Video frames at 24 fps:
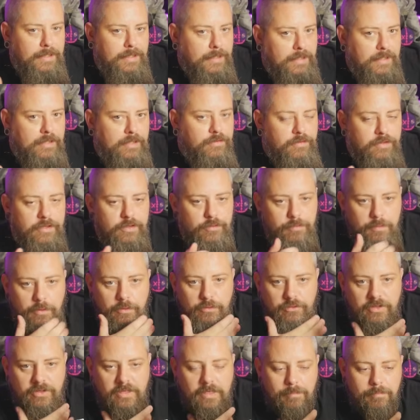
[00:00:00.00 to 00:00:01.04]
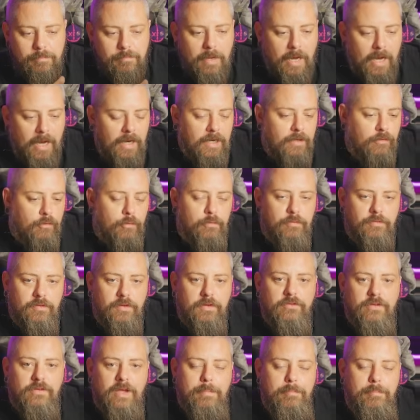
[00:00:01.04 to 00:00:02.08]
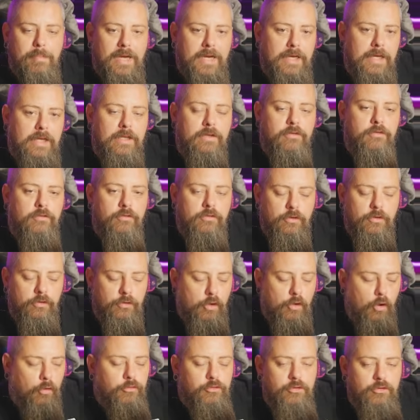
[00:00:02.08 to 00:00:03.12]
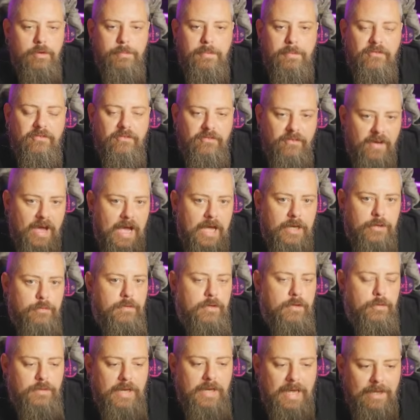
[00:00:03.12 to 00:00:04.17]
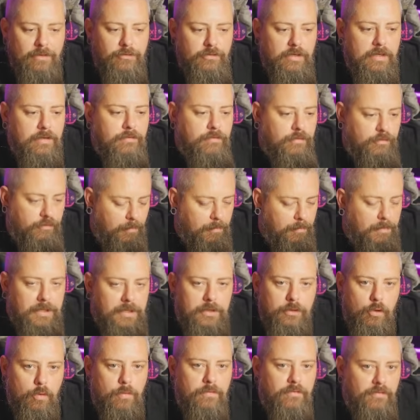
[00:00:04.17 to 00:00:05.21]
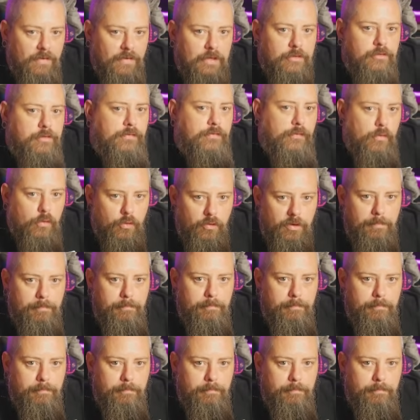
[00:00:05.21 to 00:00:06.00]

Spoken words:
entities in his museum. I don't think Zach Baggins could conjure up a fart without asking for somebody to go and fetch it for